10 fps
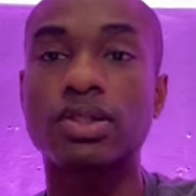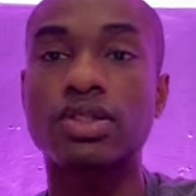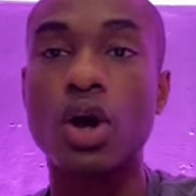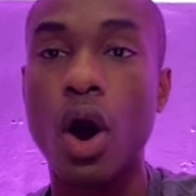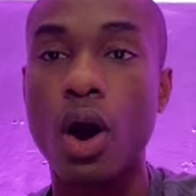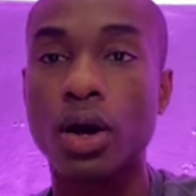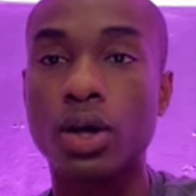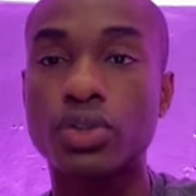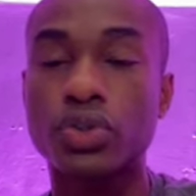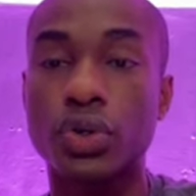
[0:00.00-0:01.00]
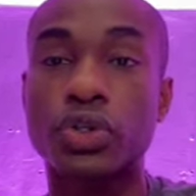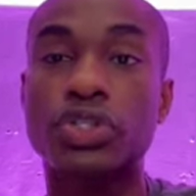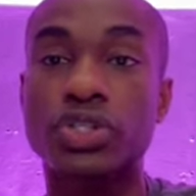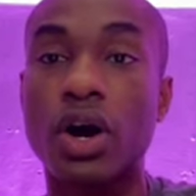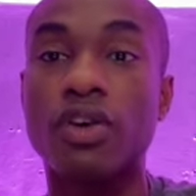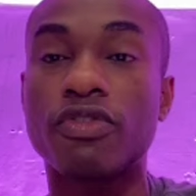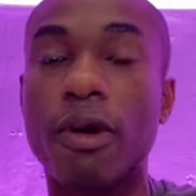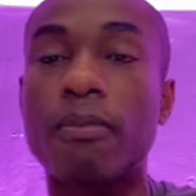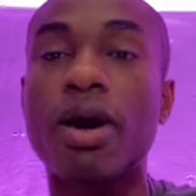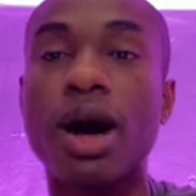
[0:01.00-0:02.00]
talk to yourself
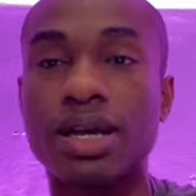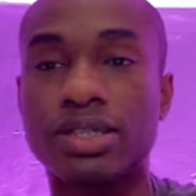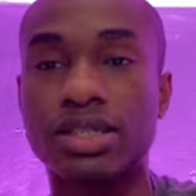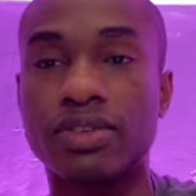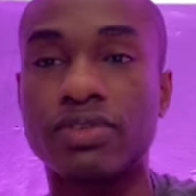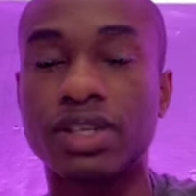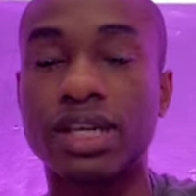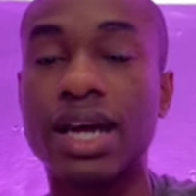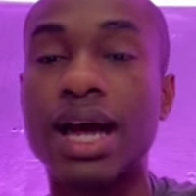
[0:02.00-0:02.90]
positively.